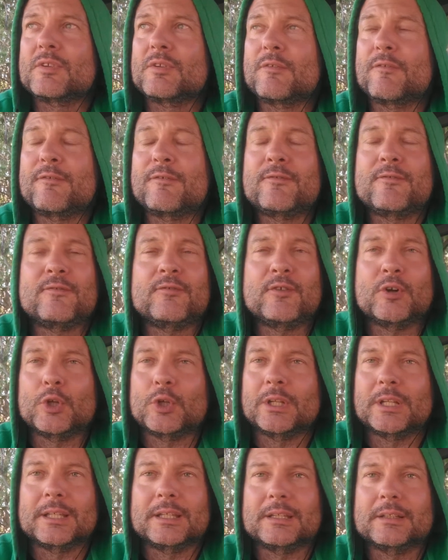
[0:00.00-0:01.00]

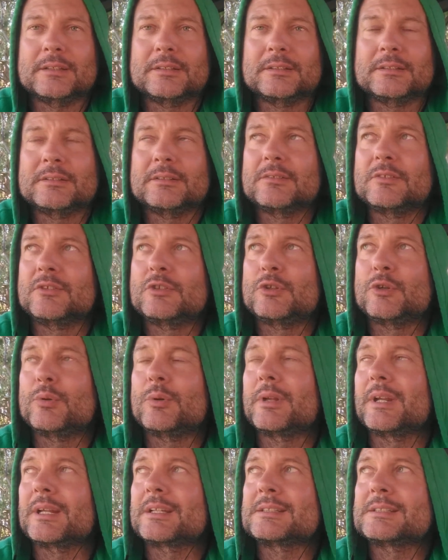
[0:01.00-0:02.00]
fully, to
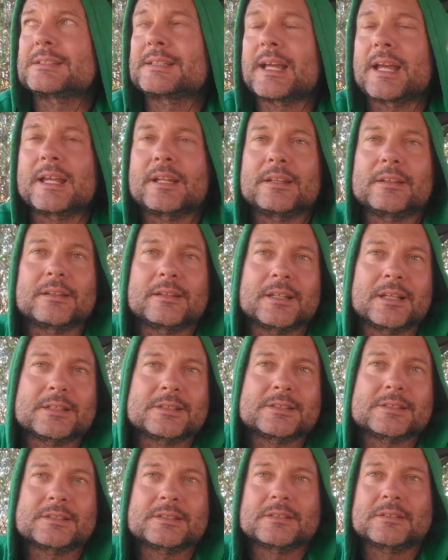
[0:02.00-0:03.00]
an extent
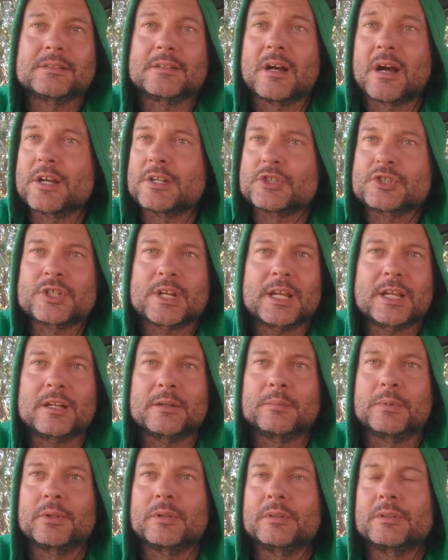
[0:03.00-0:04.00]
that's
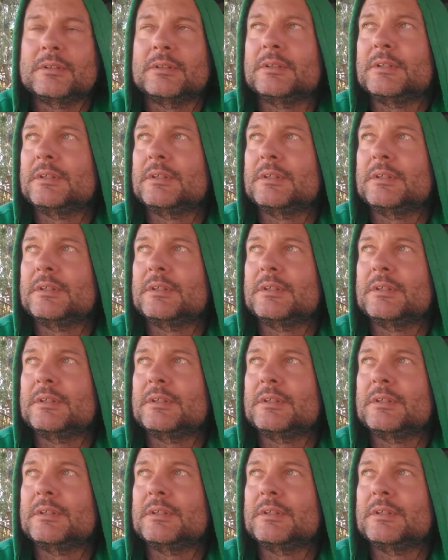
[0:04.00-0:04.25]
unshakable,